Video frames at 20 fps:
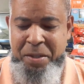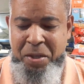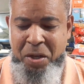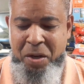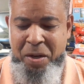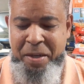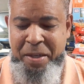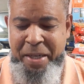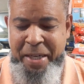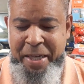
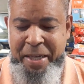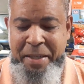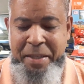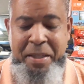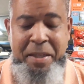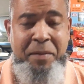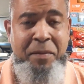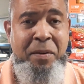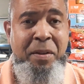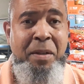talked
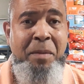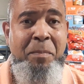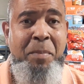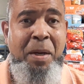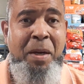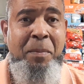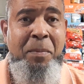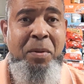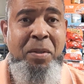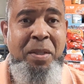negatively
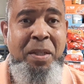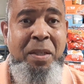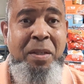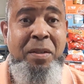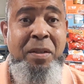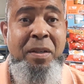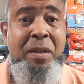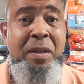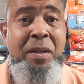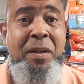about because they
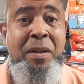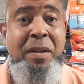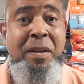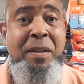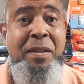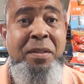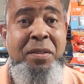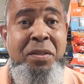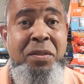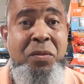couldn't learn
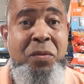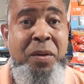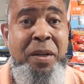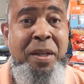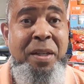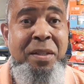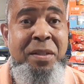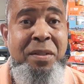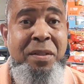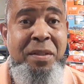a
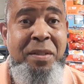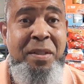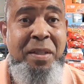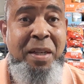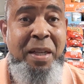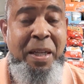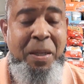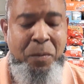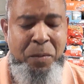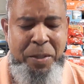stranger's
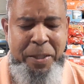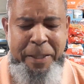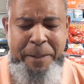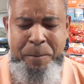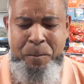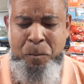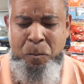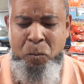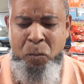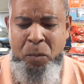language.
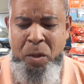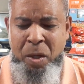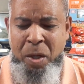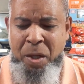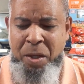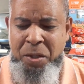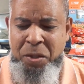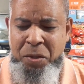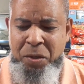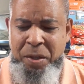
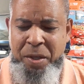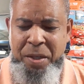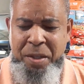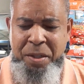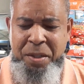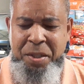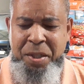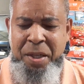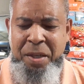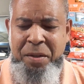So it
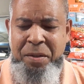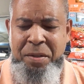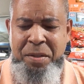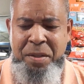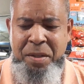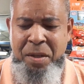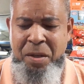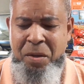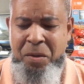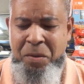continues
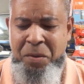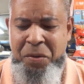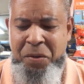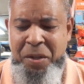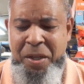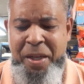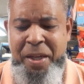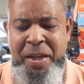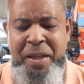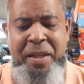the whole
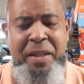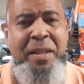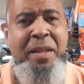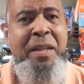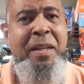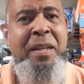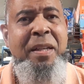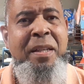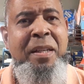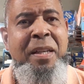thing
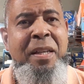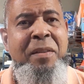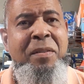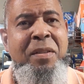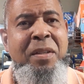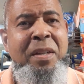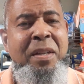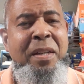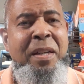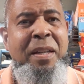and it gives
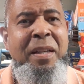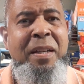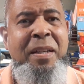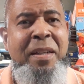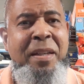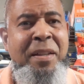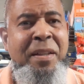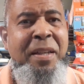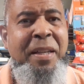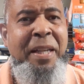it
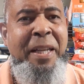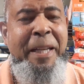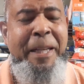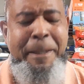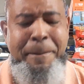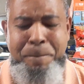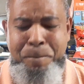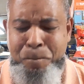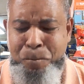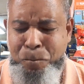another
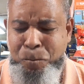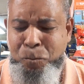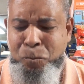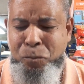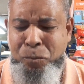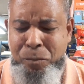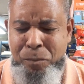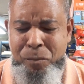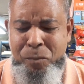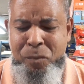name.
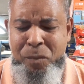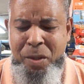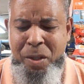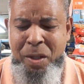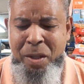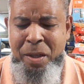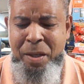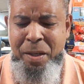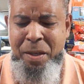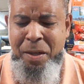
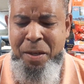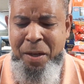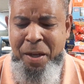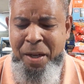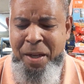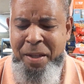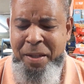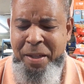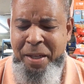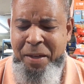You know,
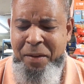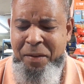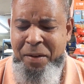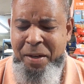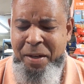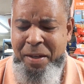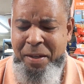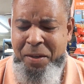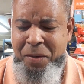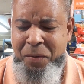they
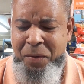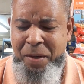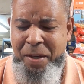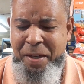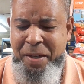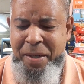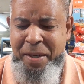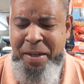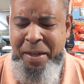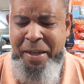even
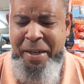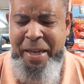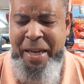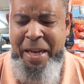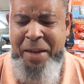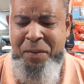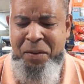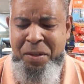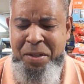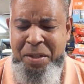created an
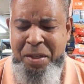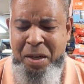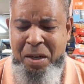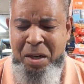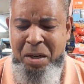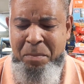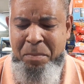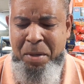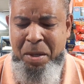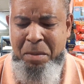
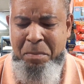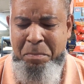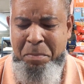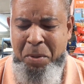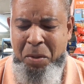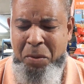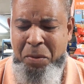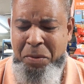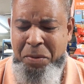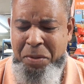avatar about
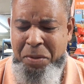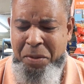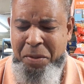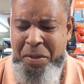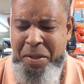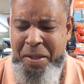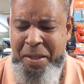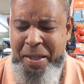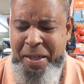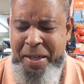
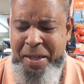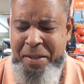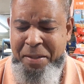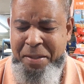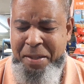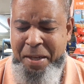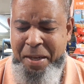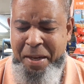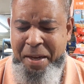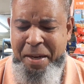Bozal the
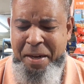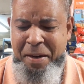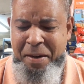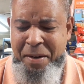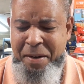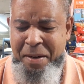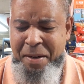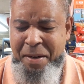Clown's hair,